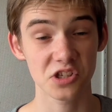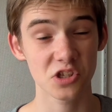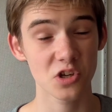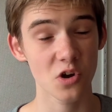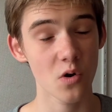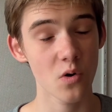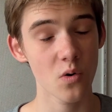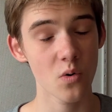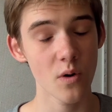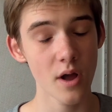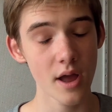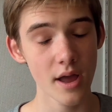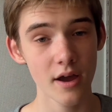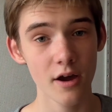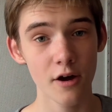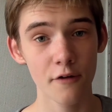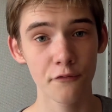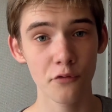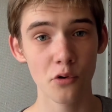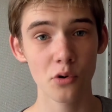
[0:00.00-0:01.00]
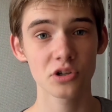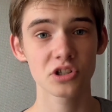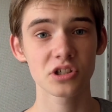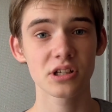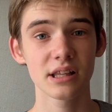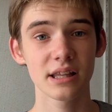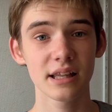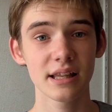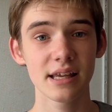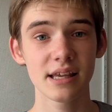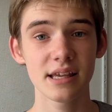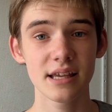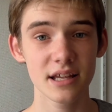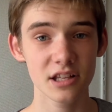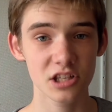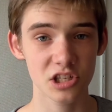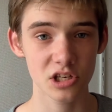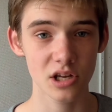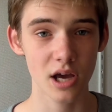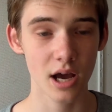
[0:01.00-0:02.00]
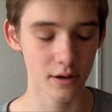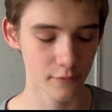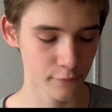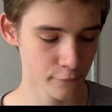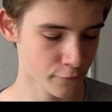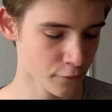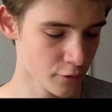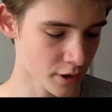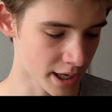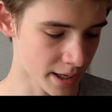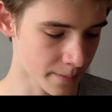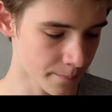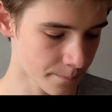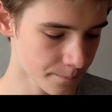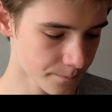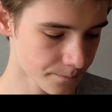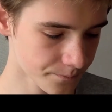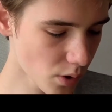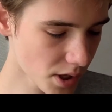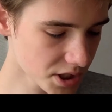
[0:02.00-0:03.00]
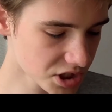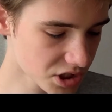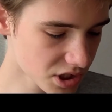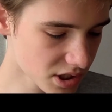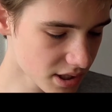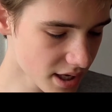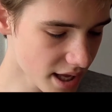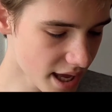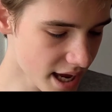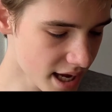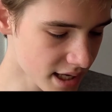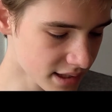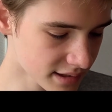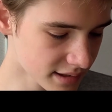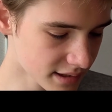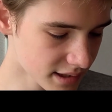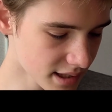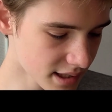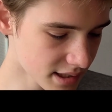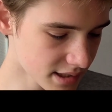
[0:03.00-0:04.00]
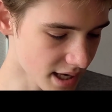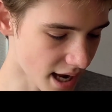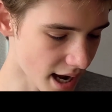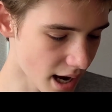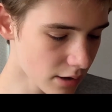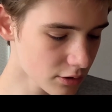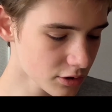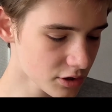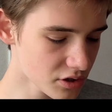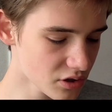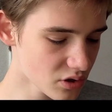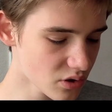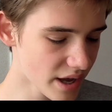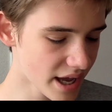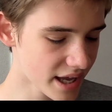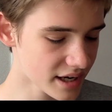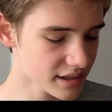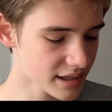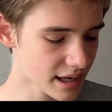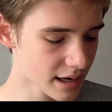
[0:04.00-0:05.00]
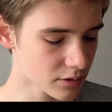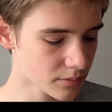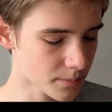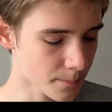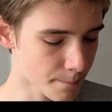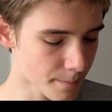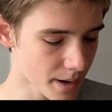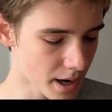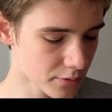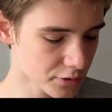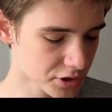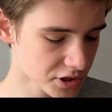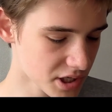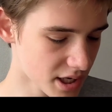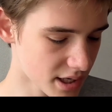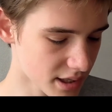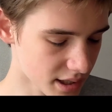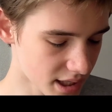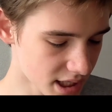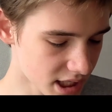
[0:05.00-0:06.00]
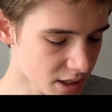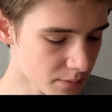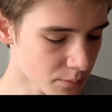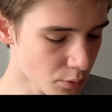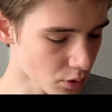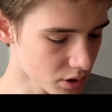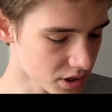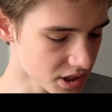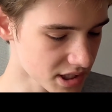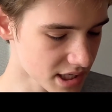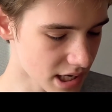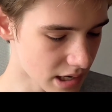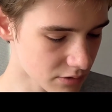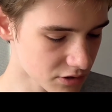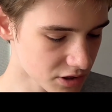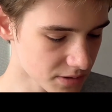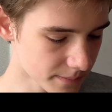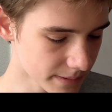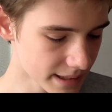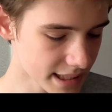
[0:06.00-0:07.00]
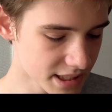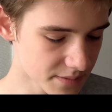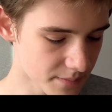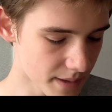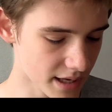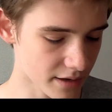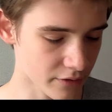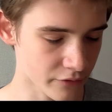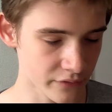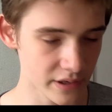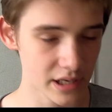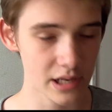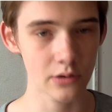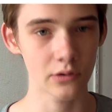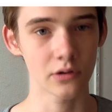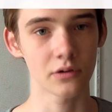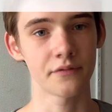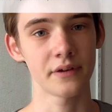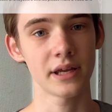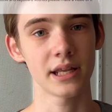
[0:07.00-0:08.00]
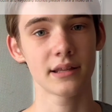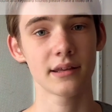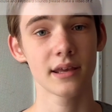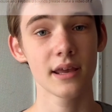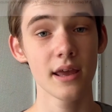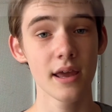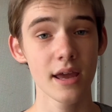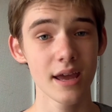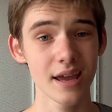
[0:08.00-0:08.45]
So unfortunately, it's not free. Question 8 is, how do you edit out mouse and keyboard sounds? Please make a video of it.